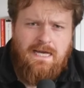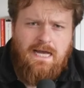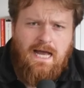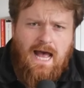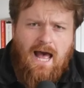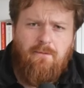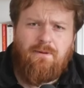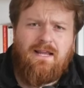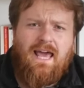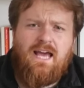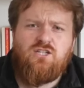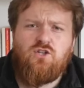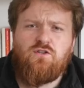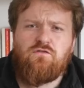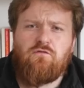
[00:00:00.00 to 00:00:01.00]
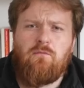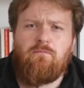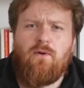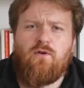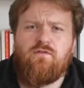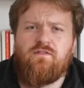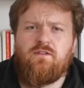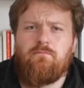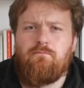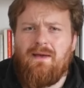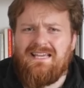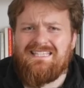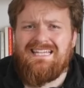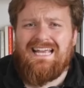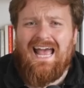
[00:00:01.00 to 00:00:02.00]
applications from both
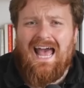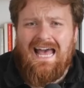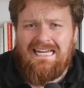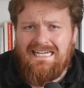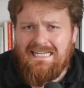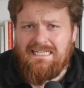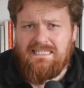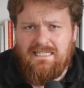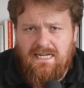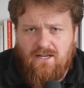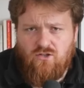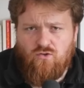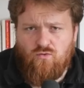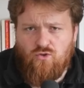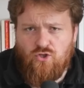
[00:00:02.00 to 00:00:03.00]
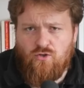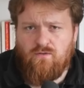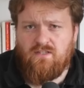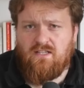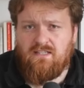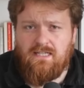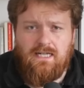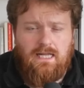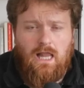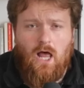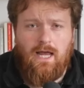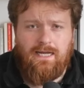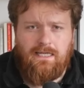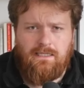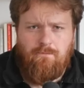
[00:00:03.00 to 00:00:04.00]
domestic and international students are
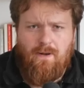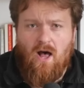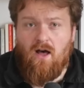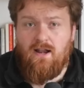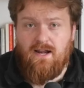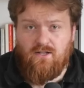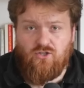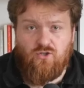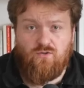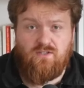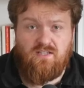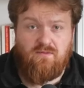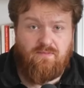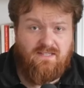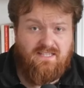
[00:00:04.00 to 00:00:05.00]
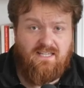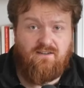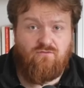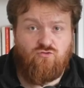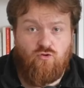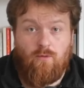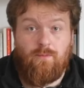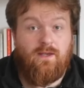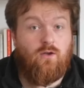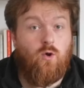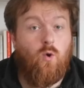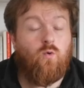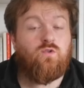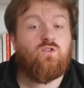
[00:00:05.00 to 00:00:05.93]
declining, partly due to the perceived drop in course